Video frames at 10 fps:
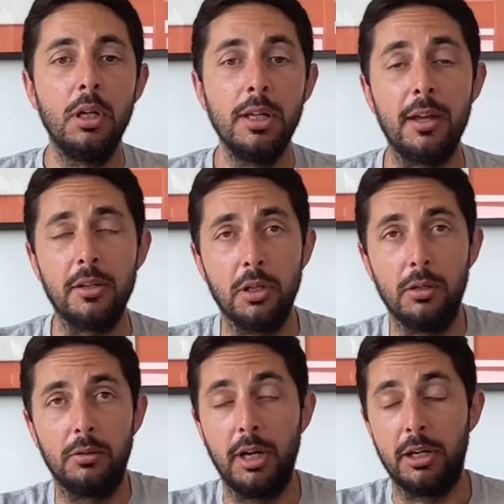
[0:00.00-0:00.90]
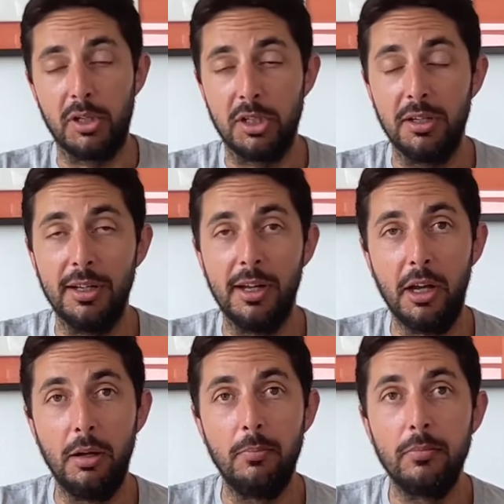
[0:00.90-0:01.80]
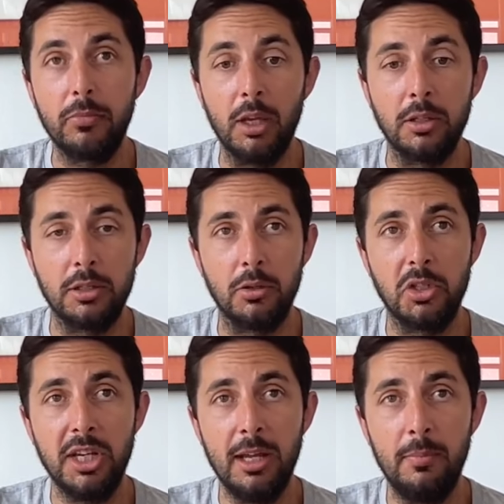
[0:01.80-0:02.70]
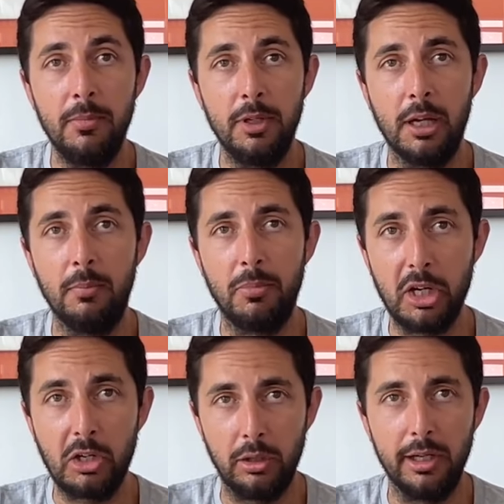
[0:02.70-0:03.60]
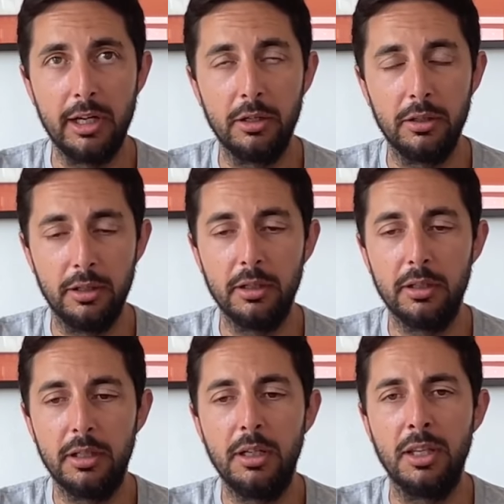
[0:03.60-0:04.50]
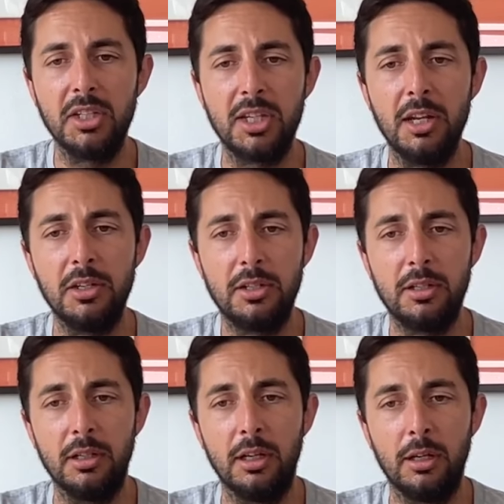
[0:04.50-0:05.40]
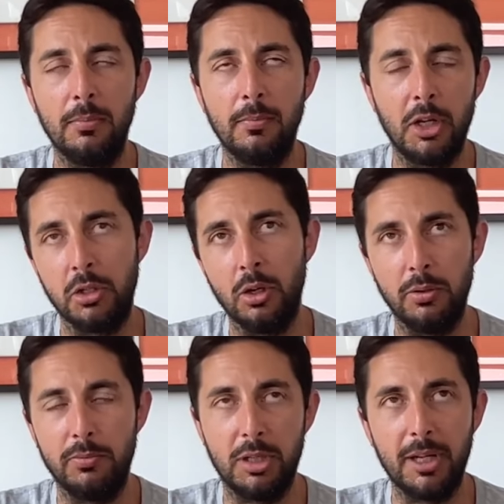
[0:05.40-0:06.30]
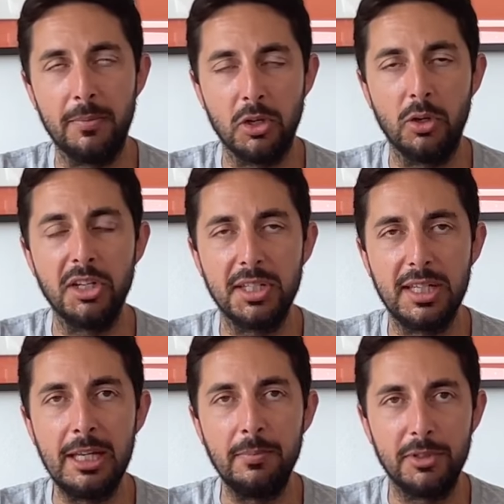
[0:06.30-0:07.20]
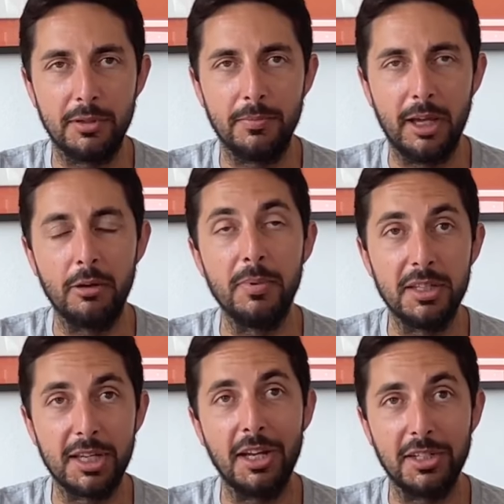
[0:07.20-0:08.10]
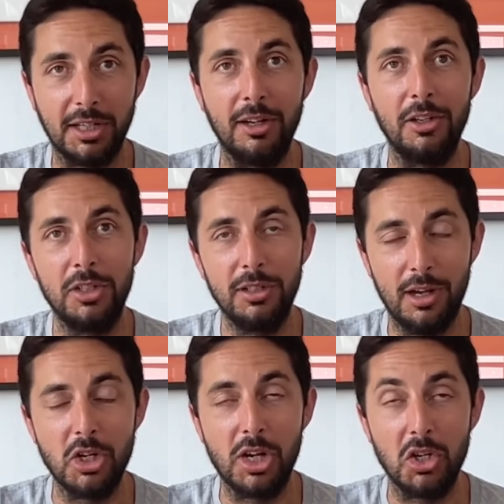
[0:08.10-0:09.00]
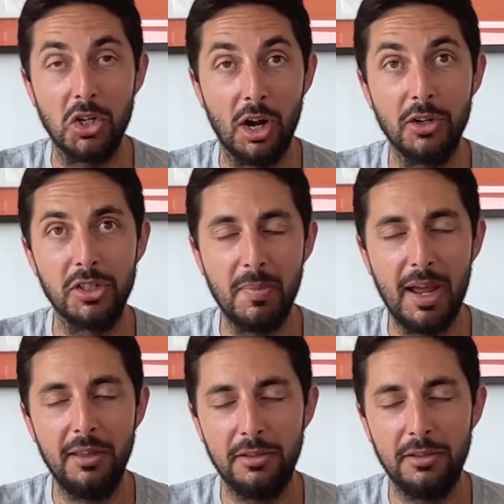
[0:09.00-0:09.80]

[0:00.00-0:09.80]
Yeah. So great question. Um, and so STEM, uh, particularly here in the in the states, um, also known, sometimes known as STEAM. So that would be science, technology, education, arts, and math.